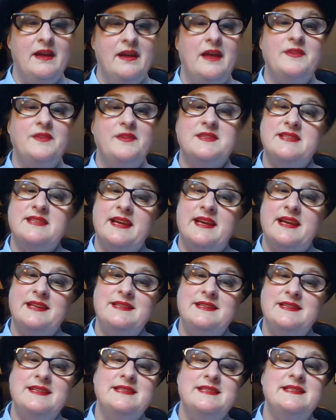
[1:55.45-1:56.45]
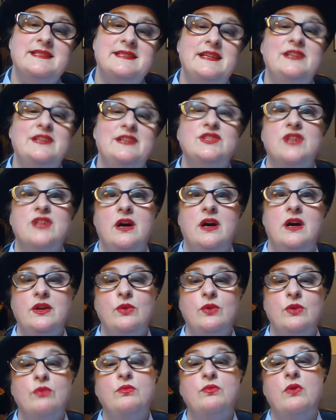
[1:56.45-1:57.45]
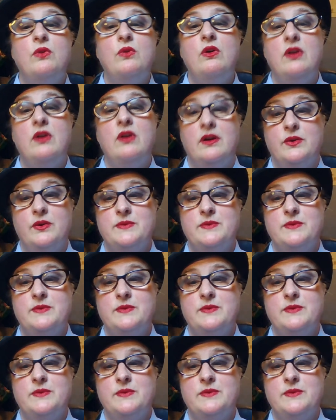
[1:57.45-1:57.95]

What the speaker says: And the second is Ishan Aurora,